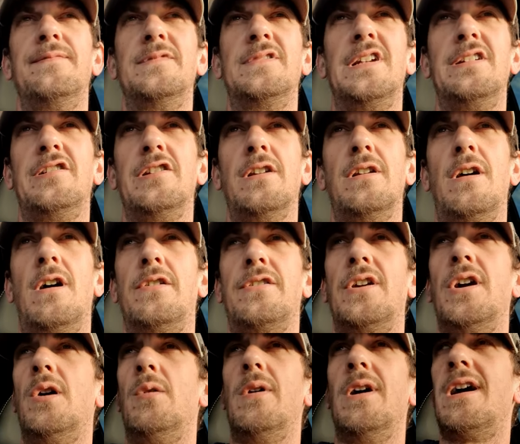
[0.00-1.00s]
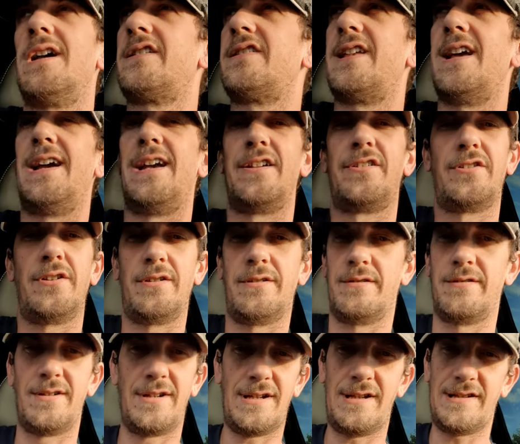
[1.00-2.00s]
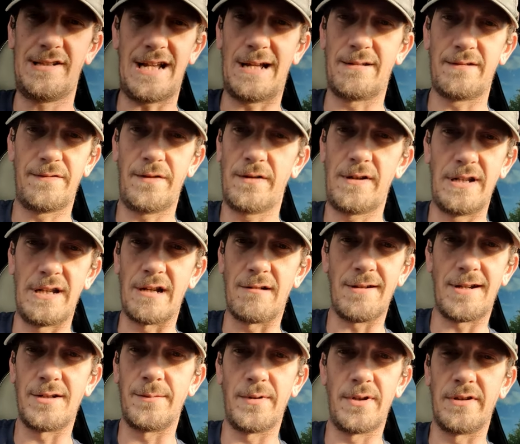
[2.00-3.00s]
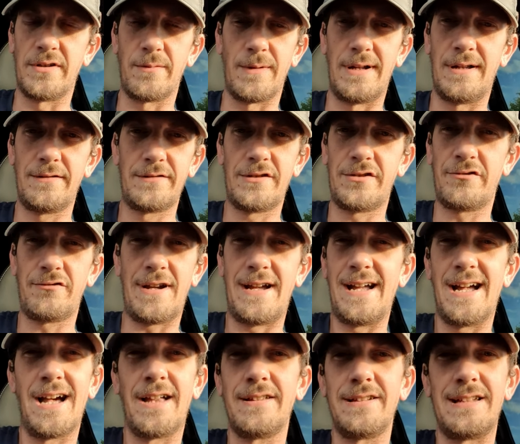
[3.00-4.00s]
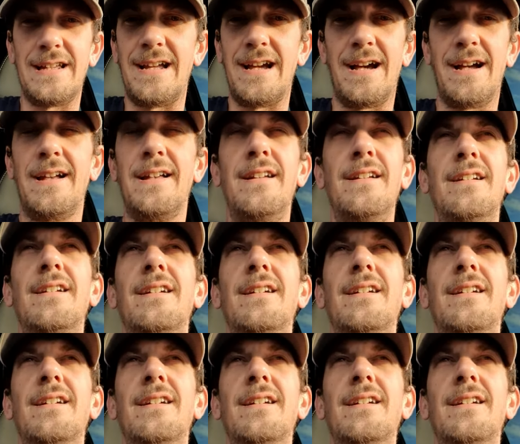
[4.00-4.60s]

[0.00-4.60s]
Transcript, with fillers: digital audio workstation, it sounds fucking incredible as well, just straight out of the DI.